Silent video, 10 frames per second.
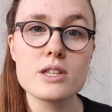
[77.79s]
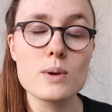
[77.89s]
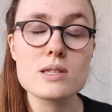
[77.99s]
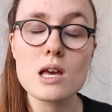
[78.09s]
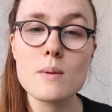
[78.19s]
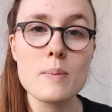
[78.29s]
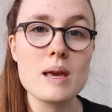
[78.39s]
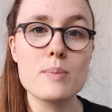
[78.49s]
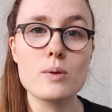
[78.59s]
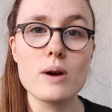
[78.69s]
There were so many
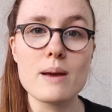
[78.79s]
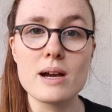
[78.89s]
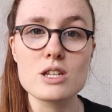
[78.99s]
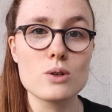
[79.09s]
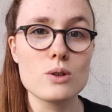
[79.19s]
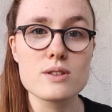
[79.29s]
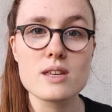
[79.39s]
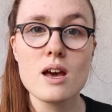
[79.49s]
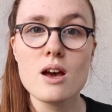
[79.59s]
people in my tours